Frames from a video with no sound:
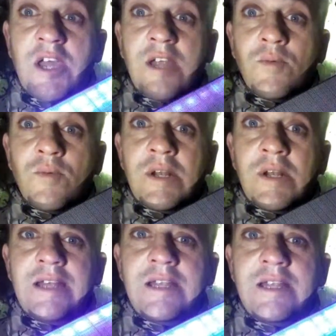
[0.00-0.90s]
with Lady
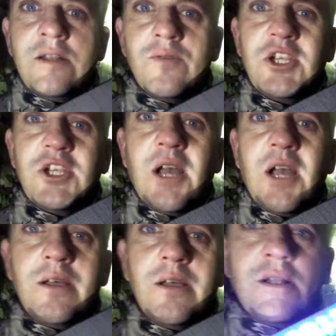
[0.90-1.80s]
Larisha.
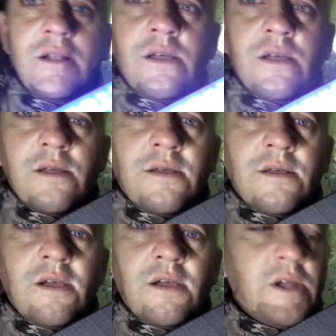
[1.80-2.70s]
Are you
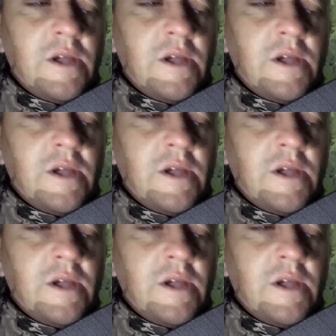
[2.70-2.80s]
here?